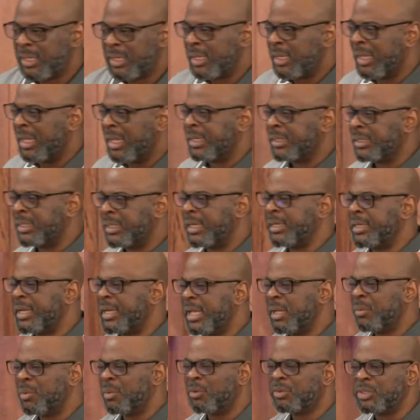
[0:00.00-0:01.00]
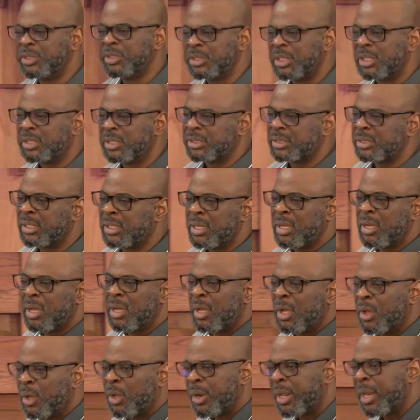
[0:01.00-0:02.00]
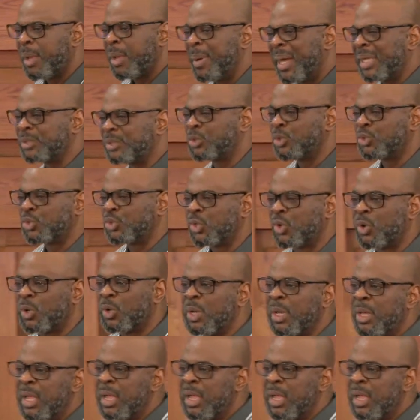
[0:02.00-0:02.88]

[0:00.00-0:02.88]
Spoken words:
In the name of Jesus. Rebato Sokodo.